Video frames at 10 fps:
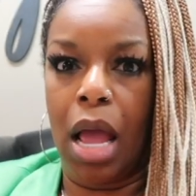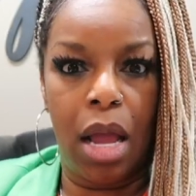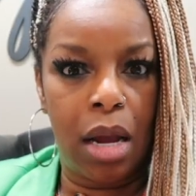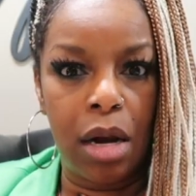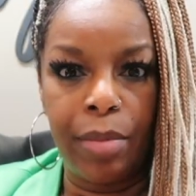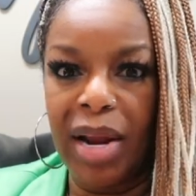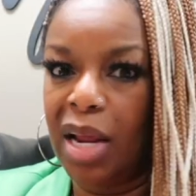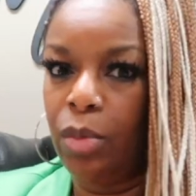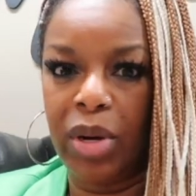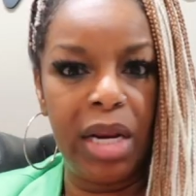i got no
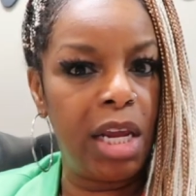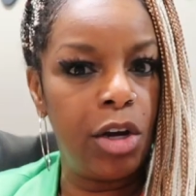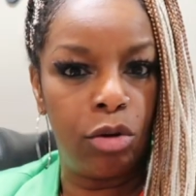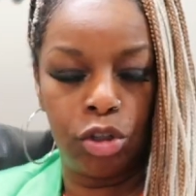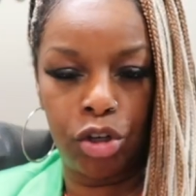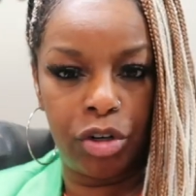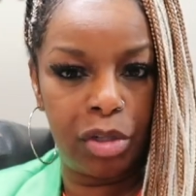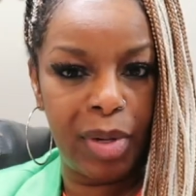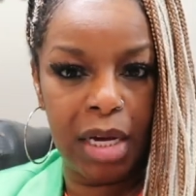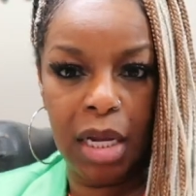money we didn't get no
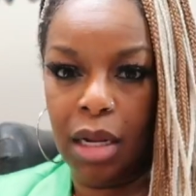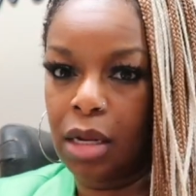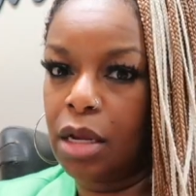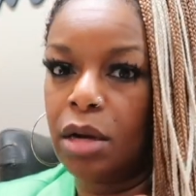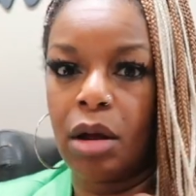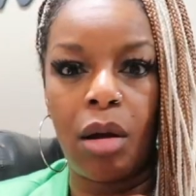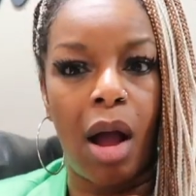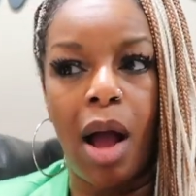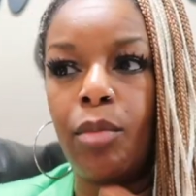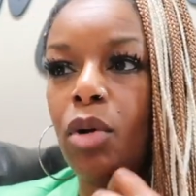insurance money you know
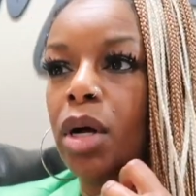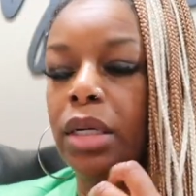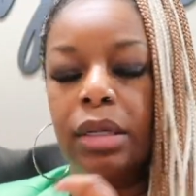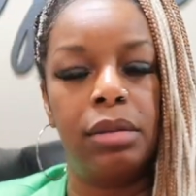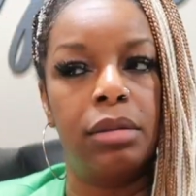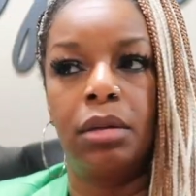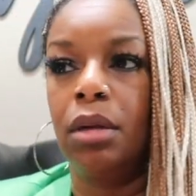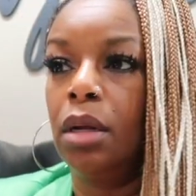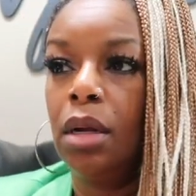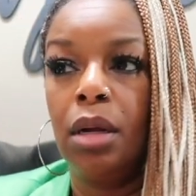i'm on
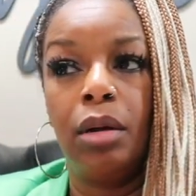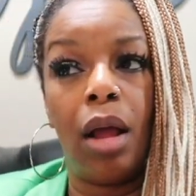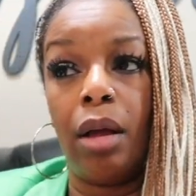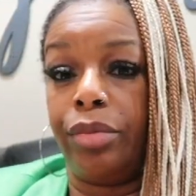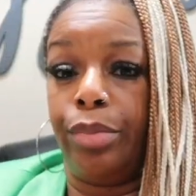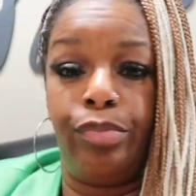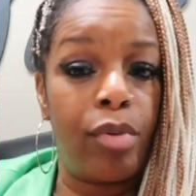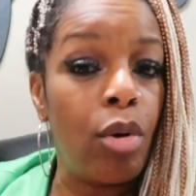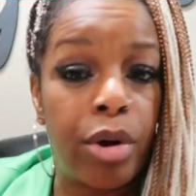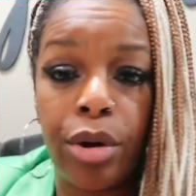the
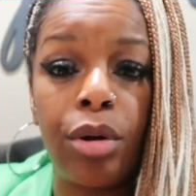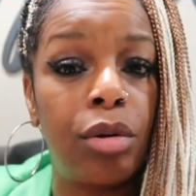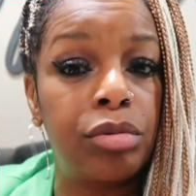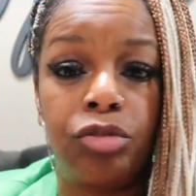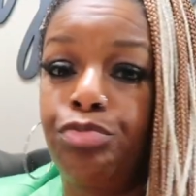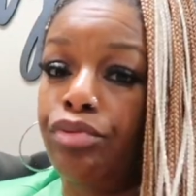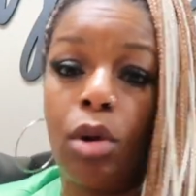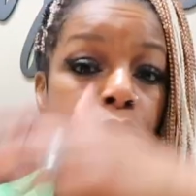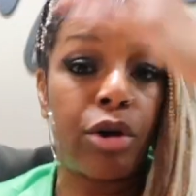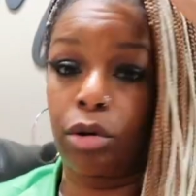broke girl
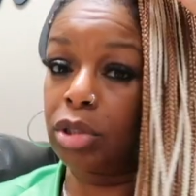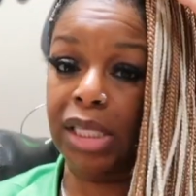broke girl